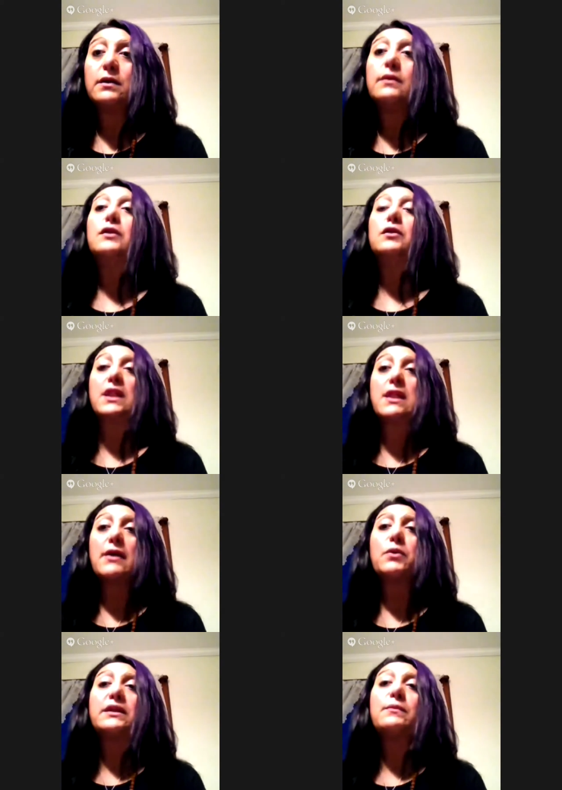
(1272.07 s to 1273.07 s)
You know, it's not
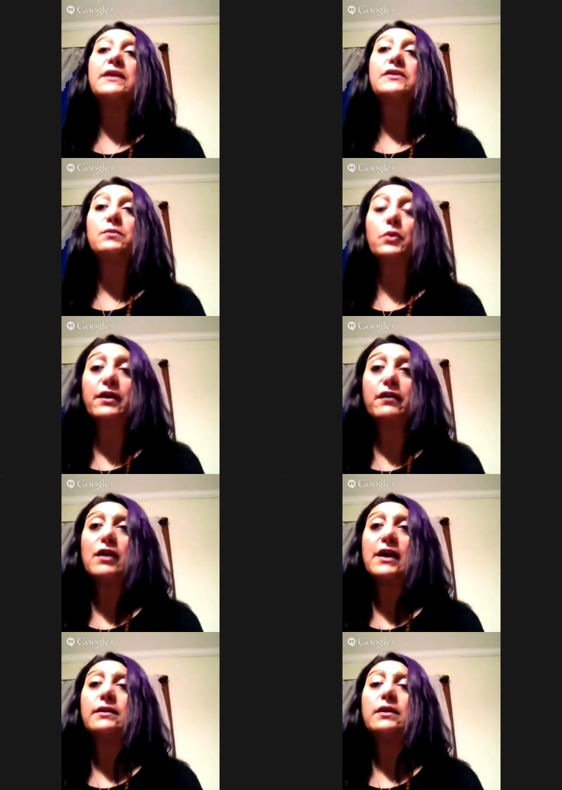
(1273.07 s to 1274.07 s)
only about the
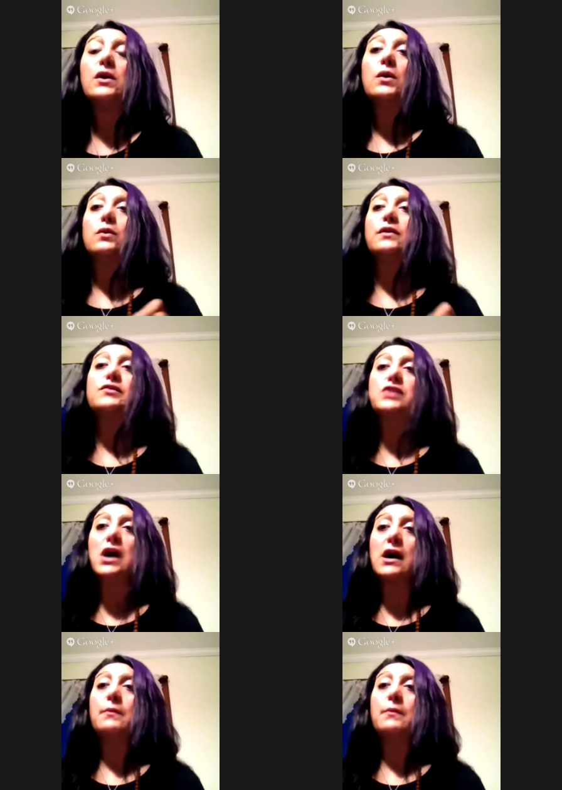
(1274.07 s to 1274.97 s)
boyfriend or the job.